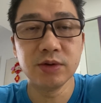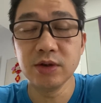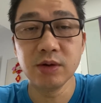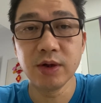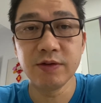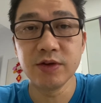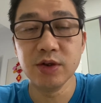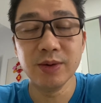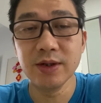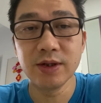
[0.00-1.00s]
You don't have to
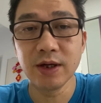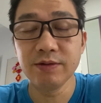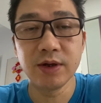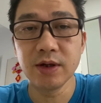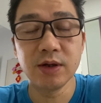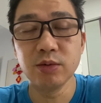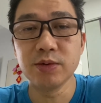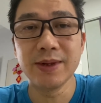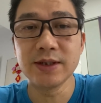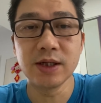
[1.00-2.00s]
do anything; it
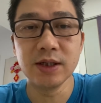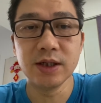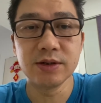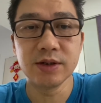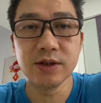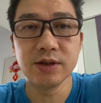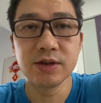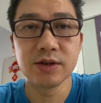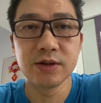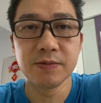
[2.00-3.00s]
automatically does these.